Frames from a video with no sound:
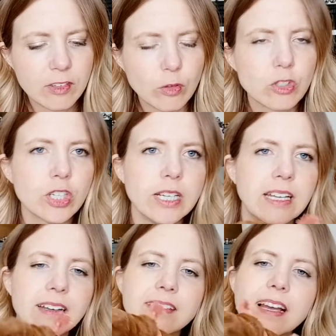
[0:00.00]
tricky
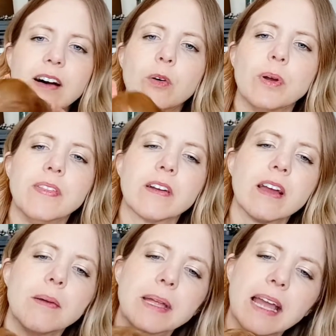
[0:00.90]
to tell when they're
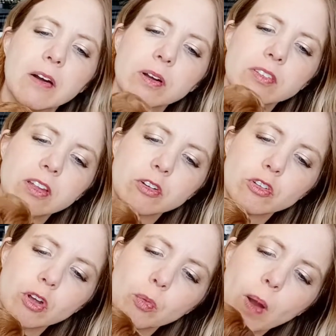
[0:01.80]
coming out because they're
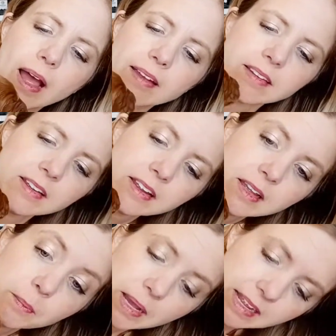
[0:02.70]
so wet.
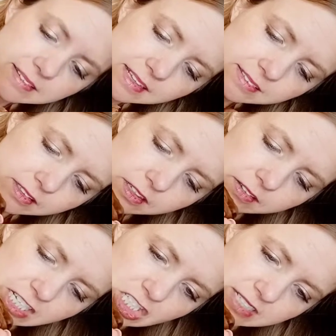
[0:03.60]
But it doesn't look
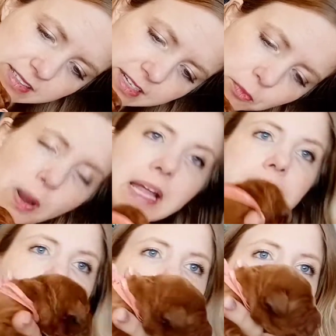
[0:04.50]
like she has any
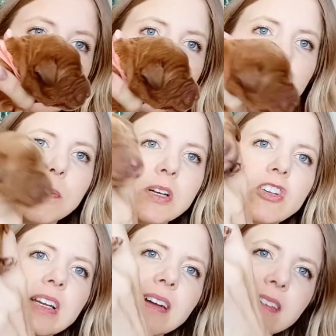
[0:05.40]
white feet, but
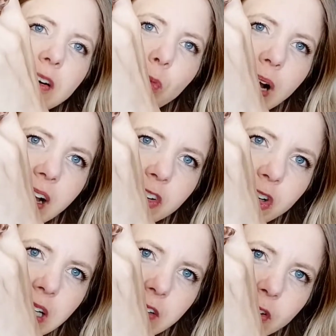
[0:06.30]
she does have white
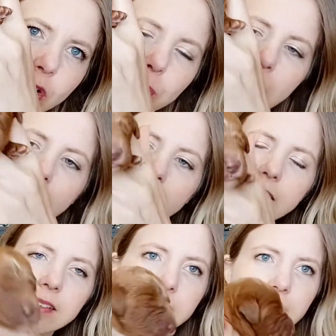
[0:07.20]
underneath her
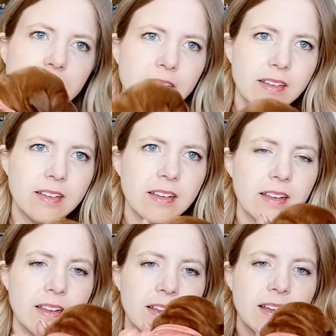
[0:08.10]
paws.
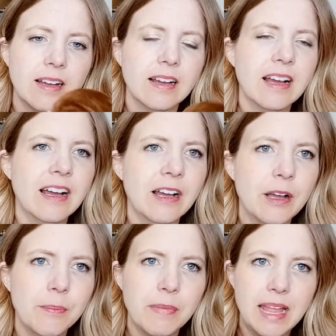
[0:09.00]

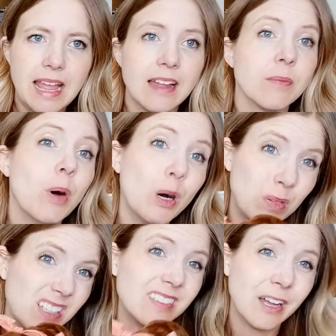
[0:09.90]
And Mama
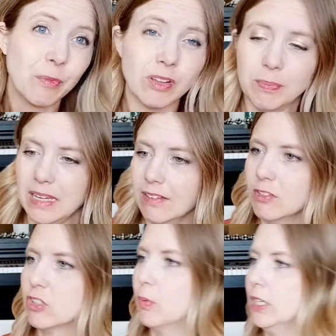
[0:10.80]
is done with me
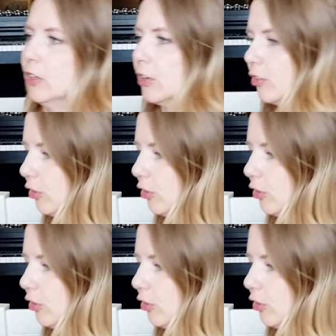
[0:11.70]
showing her to